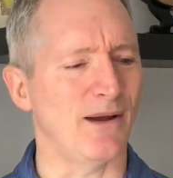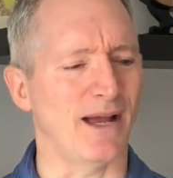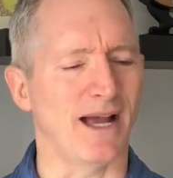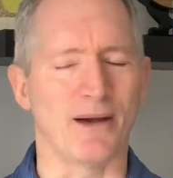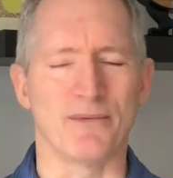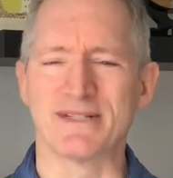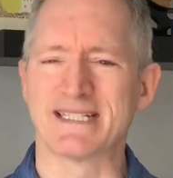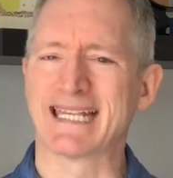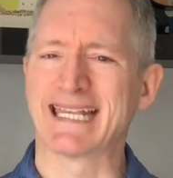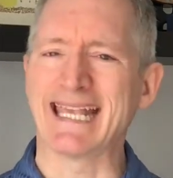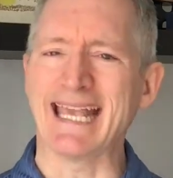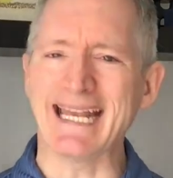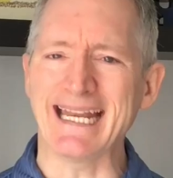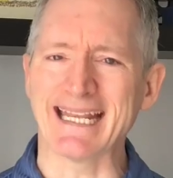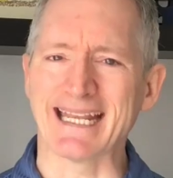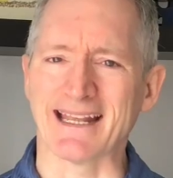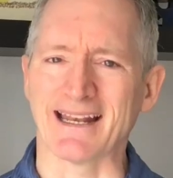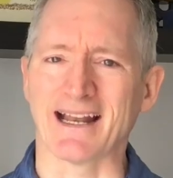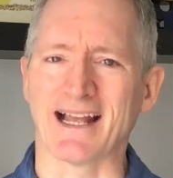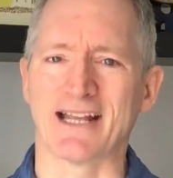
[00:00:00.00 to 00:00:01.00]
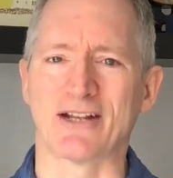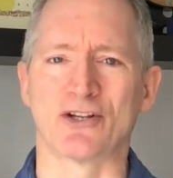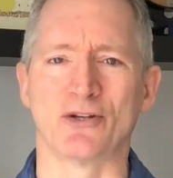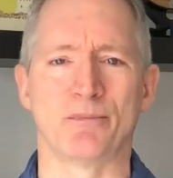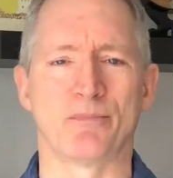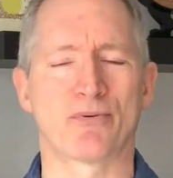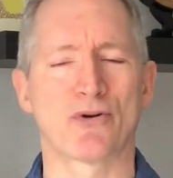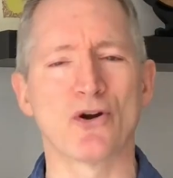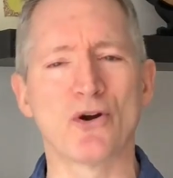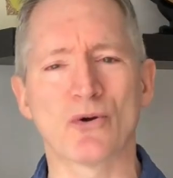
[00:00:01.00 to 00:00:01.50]
I was getting it. I
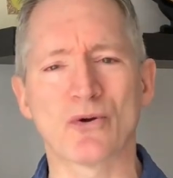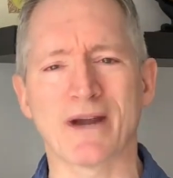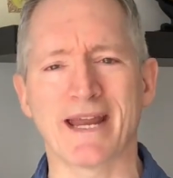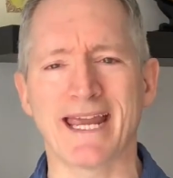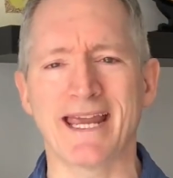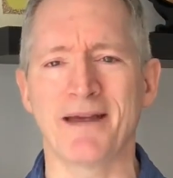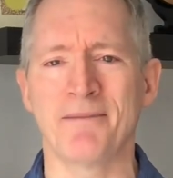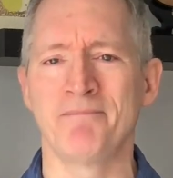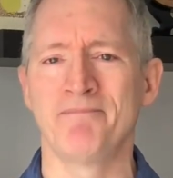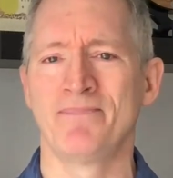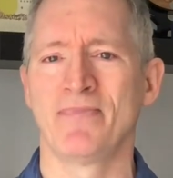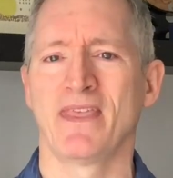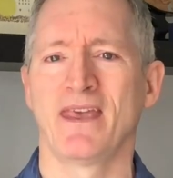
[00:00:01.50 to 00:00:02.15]
could program,